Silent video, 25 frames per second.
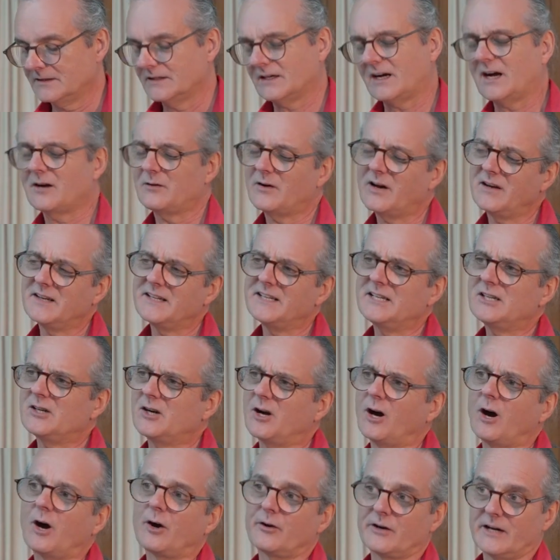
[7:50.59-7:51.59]
are only
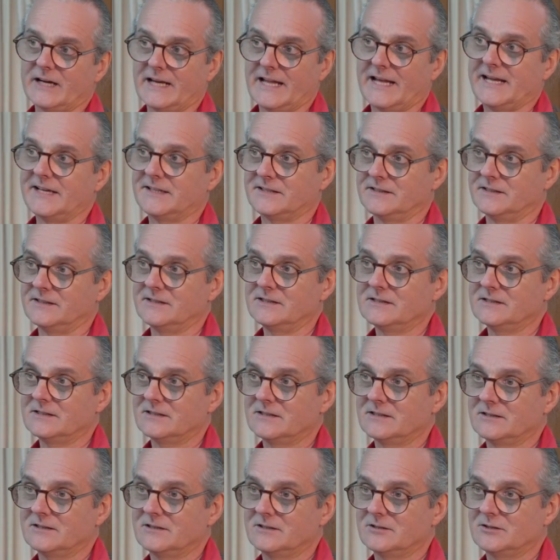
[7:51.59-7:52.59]
correlated
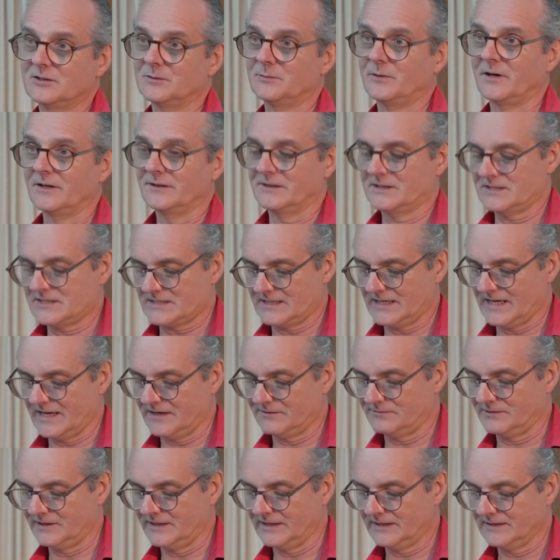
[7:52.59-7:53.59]
to modern
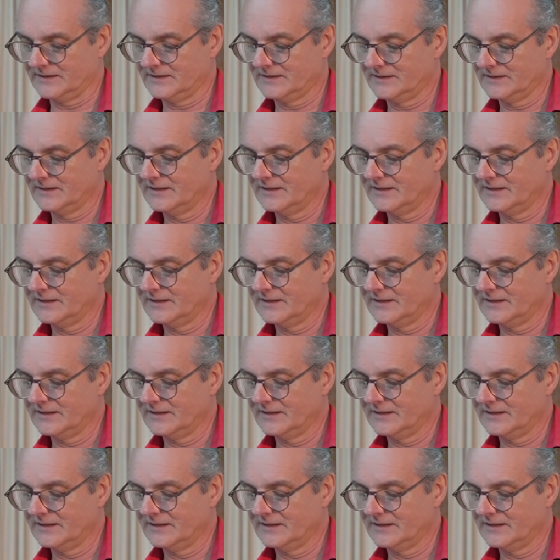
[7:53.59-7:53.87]
slavery.